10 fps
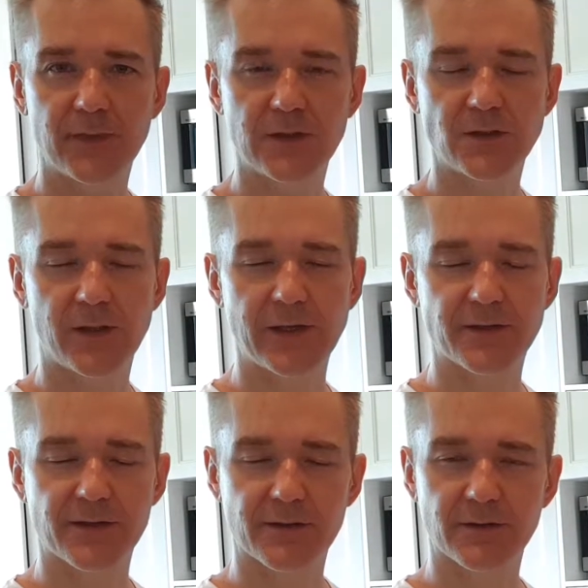So
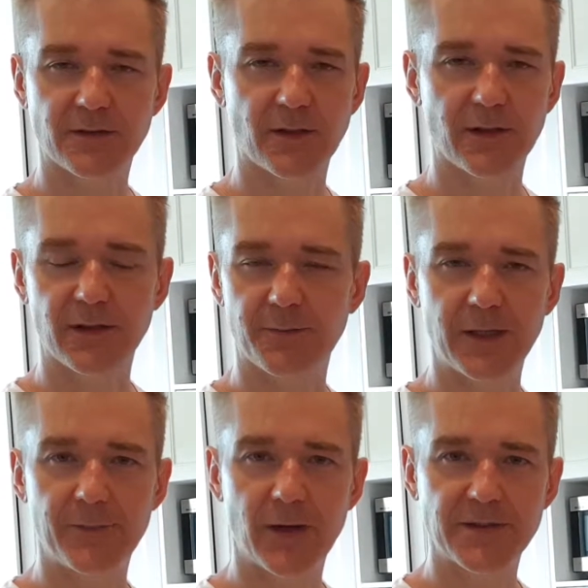that you
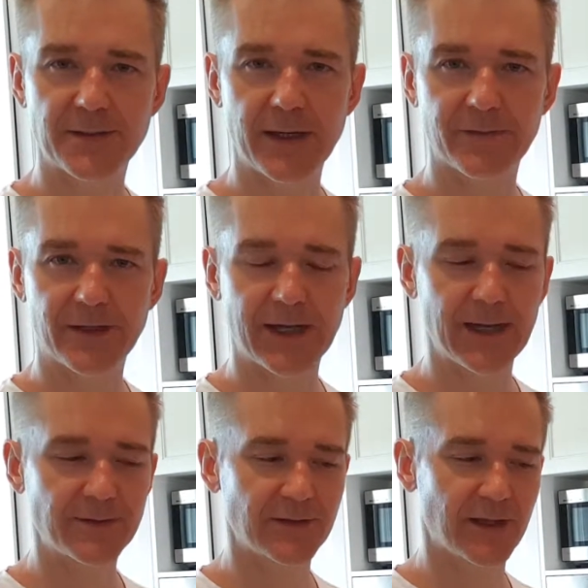minimise the amount of
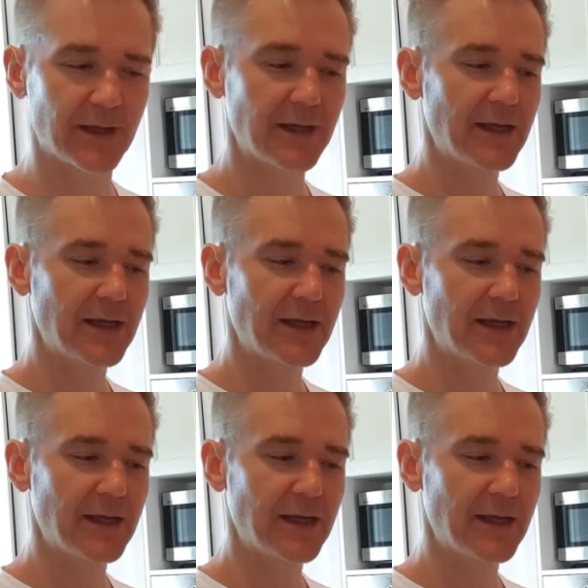carbs in that.